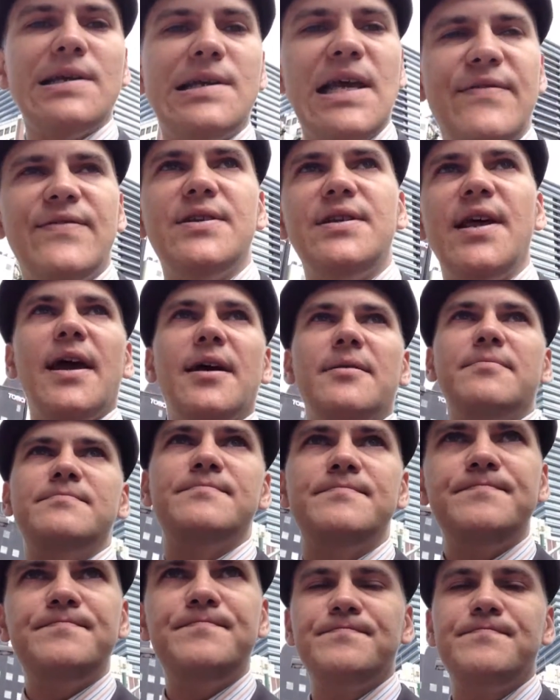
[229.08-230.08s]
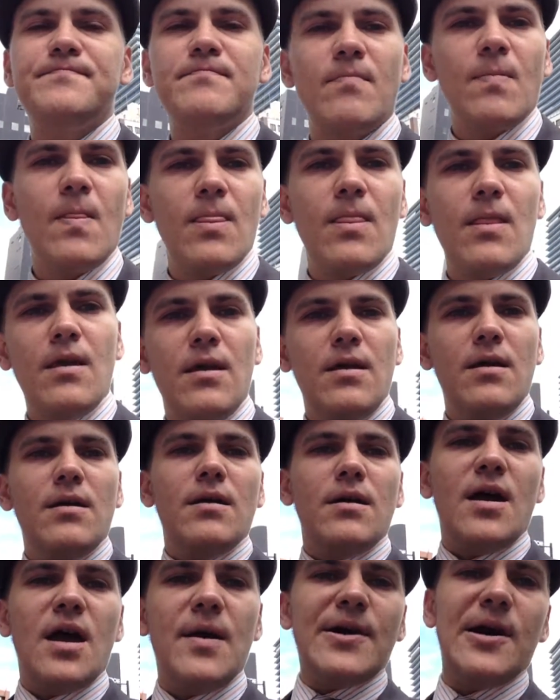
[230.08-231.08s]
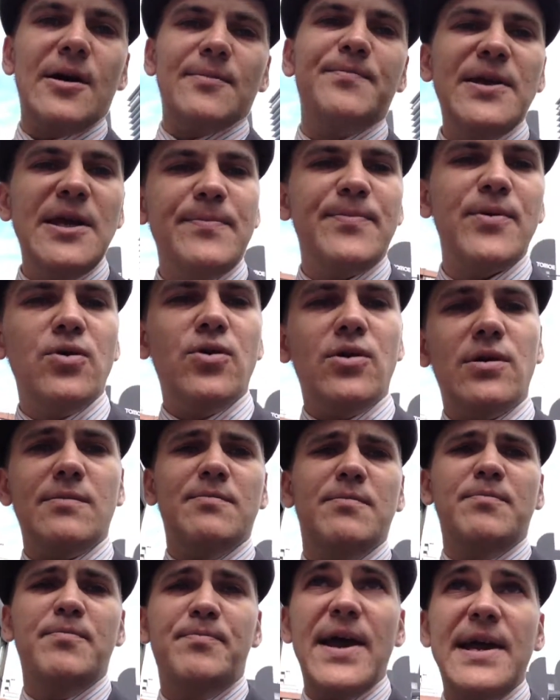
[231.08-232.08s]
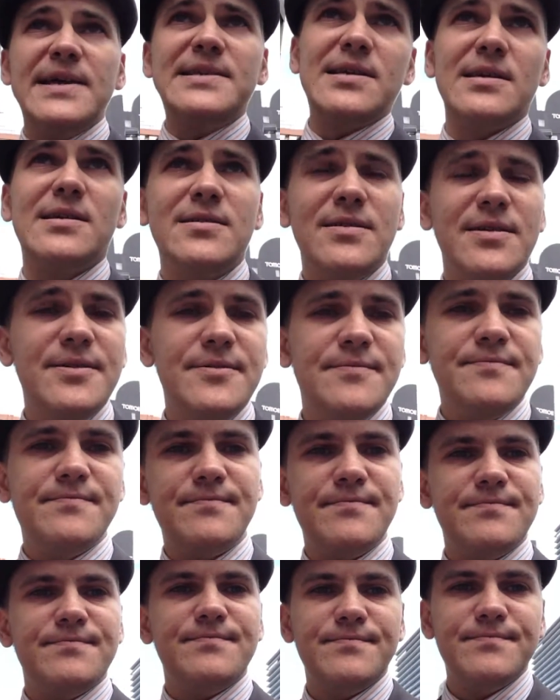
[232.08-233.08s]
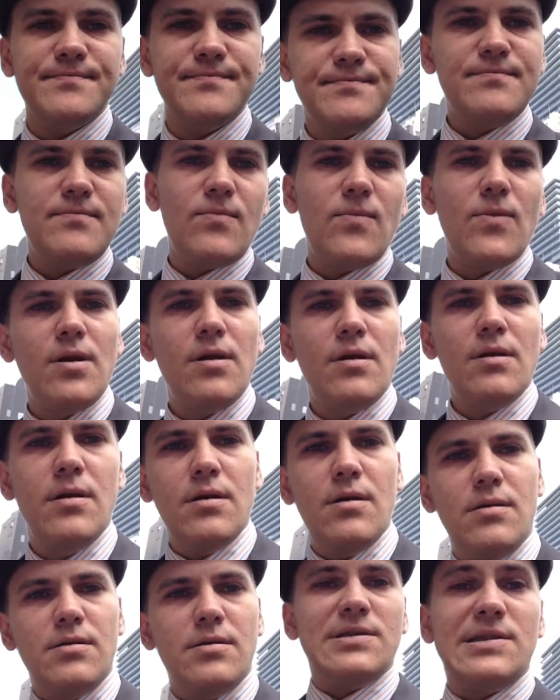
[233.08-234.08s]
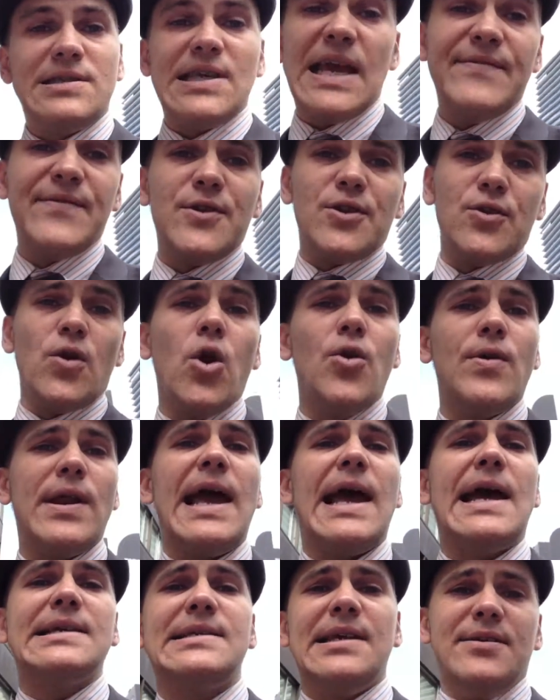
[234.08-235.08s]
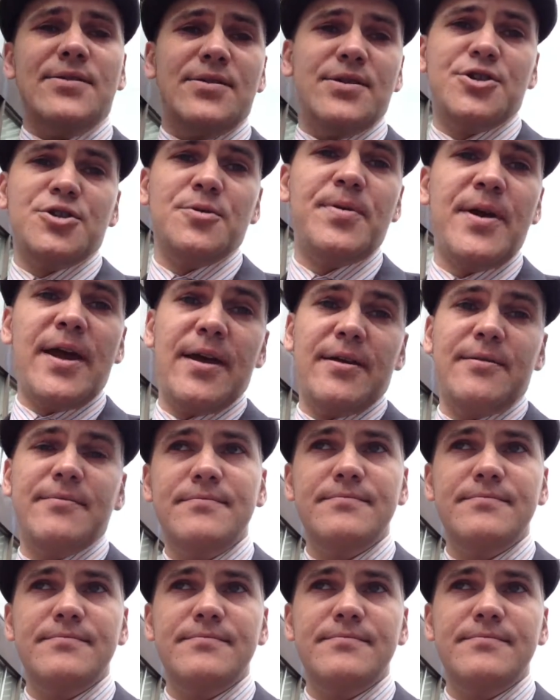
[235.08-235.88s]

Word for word: to give a damn about people who are basically saving their own ass here in Japan.